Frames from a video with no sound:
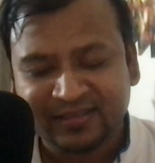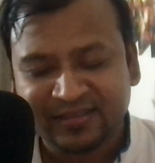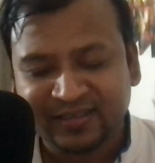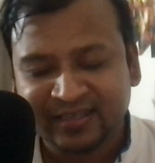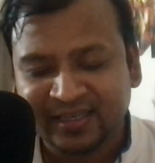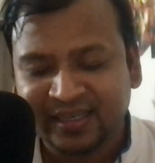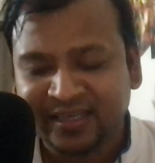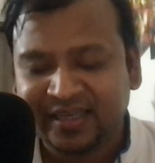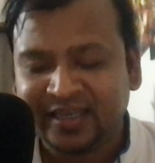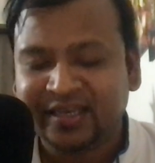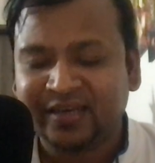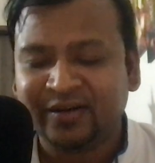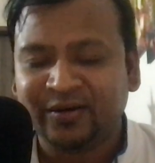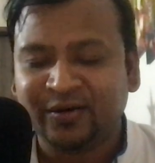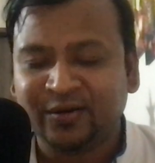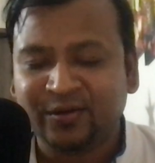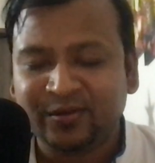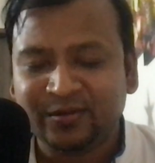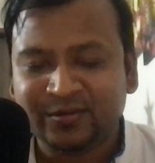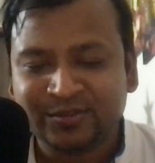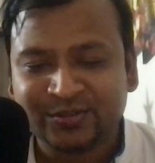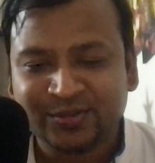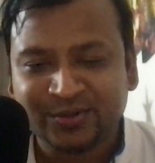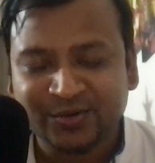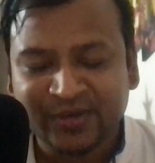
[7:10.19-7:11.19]
they
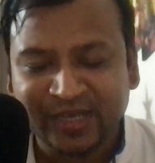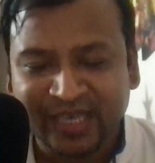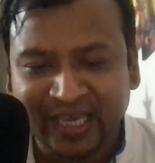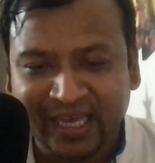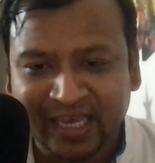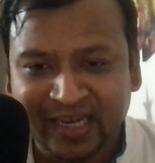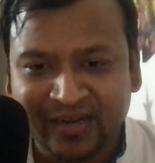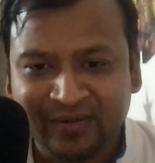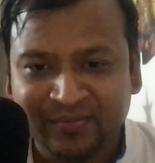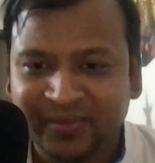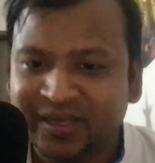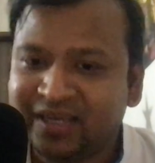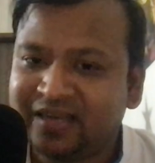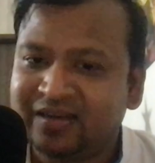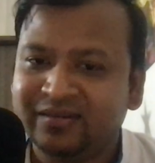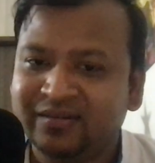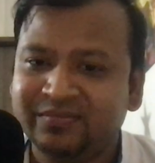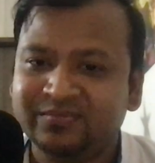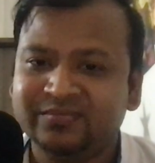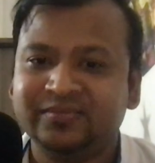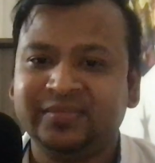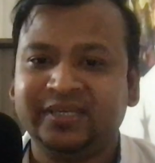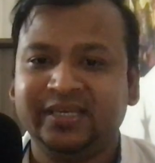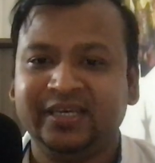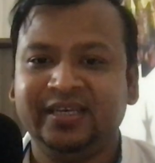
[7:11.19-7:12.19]
also can
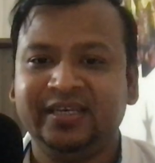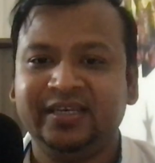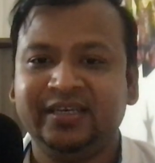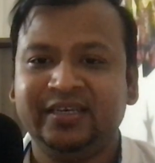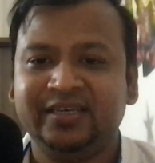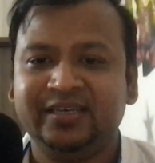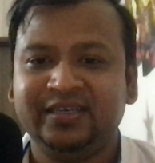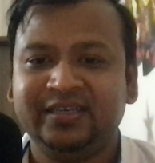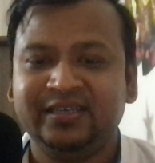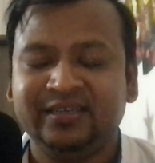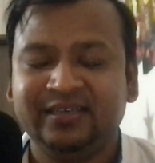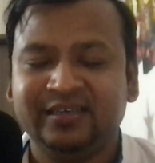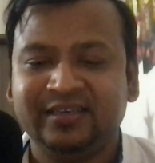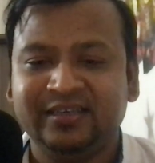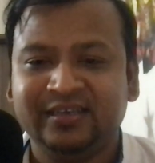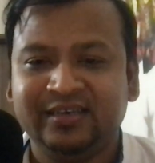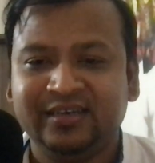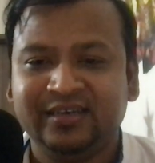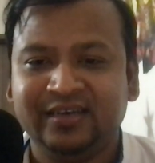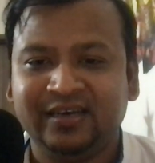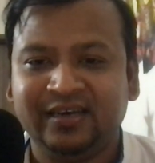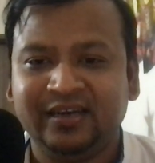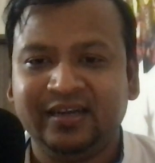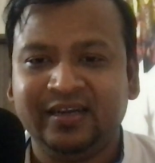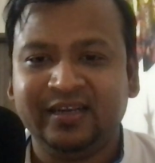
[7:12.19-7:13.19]
become a
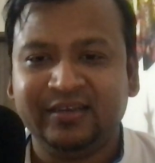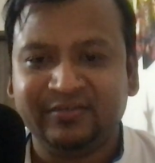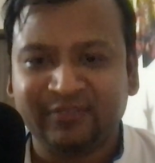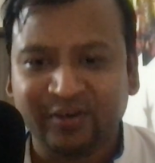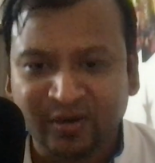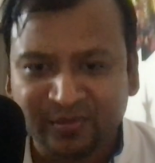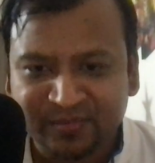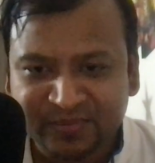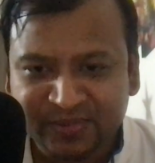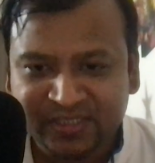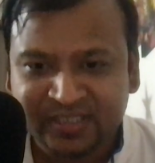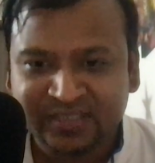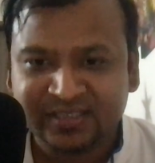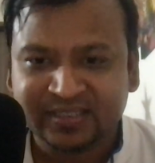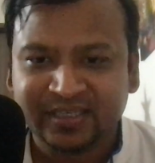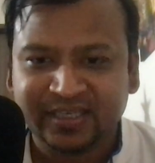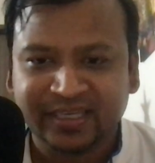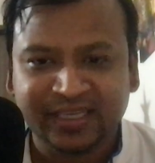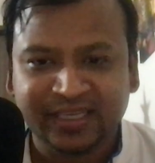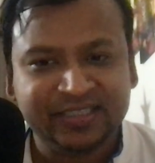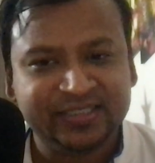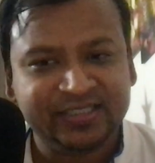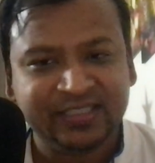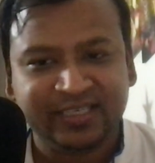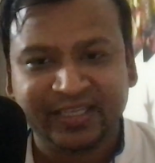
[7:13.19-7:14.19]
DevOps
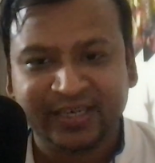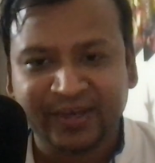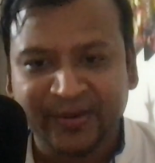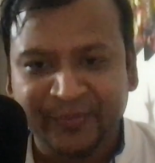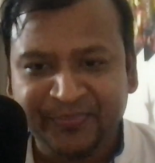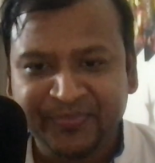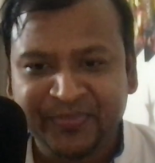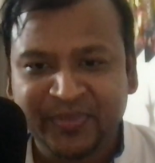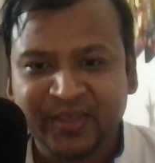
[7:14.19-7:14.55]
engineer.